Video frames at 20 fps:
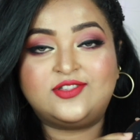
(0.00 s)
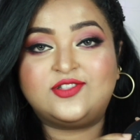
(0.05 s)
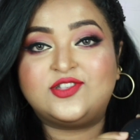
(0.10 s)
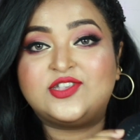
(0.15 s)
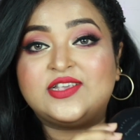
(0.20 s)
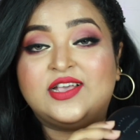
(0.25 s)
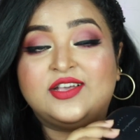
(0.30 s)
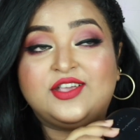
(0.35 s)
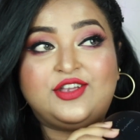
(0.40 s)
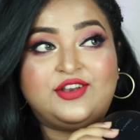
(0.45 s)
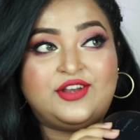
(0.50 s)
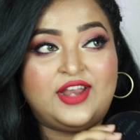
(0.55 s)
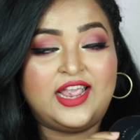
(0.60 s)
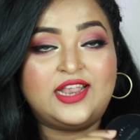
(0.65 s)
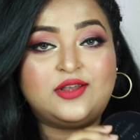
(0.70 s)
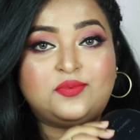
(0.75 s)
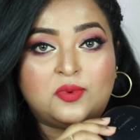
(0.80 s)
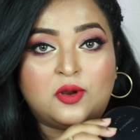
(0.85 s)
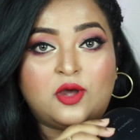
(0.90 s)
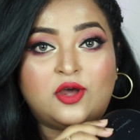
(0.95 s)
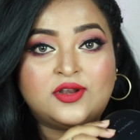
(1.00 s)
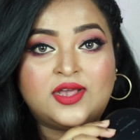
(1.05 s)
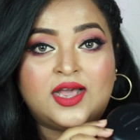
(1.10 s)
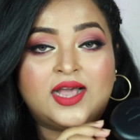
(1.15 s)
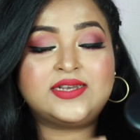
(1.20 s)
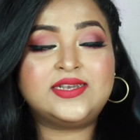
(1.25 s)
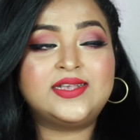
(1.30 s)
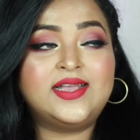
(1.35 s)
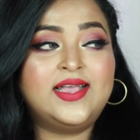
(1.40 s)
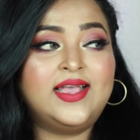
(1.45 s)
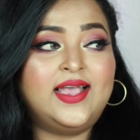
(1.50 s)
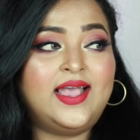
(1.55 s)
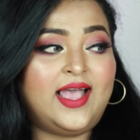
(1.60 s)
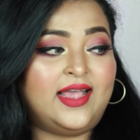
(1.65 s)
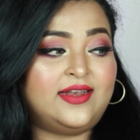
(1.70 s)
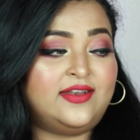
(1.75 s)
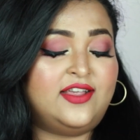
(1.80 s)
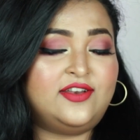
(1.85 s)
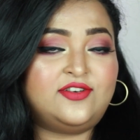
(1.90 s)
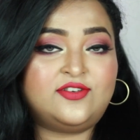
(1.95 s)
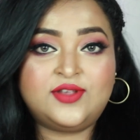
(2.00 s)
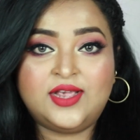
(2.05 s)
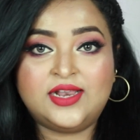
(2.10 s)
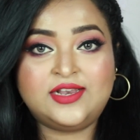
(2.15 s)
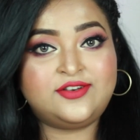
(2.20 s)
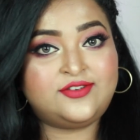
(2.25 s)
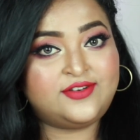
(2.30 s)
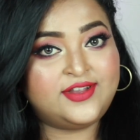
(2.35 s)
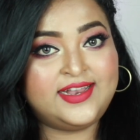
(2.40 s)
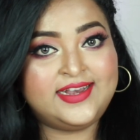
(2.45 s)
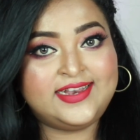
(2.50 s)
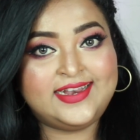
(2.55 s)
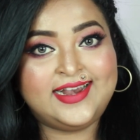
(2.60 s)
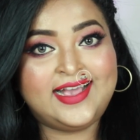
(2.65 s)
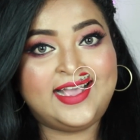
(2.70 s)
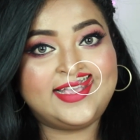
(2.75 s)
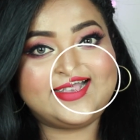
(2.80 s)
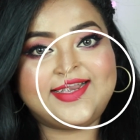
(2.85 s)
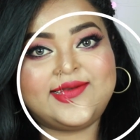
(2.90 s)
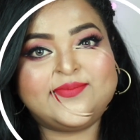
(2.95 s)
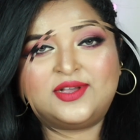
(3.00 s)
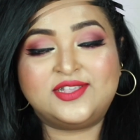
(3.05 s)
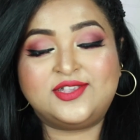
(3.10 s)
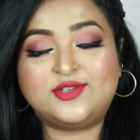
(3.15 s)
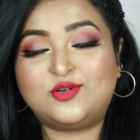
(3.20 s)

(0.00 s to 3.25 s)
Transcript: It's a great product, and I really, really like it.